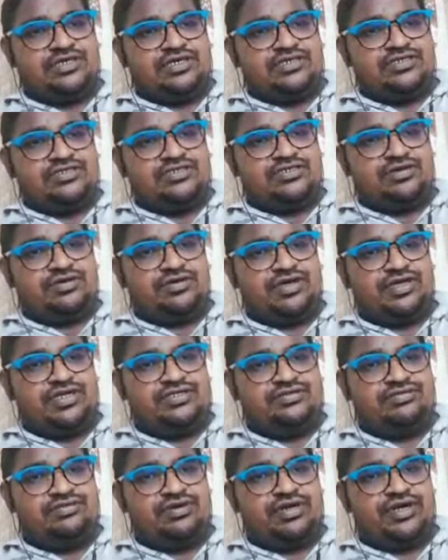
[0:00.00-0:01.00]
So
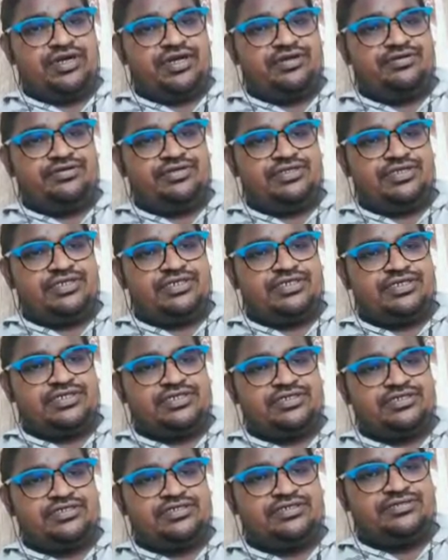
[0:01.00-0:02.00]
hence what I do in the
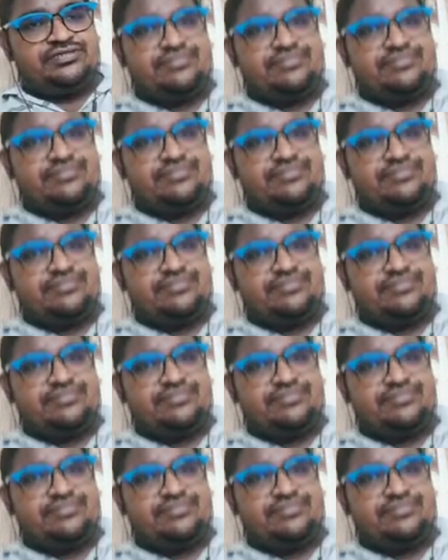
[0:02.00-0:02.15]
sense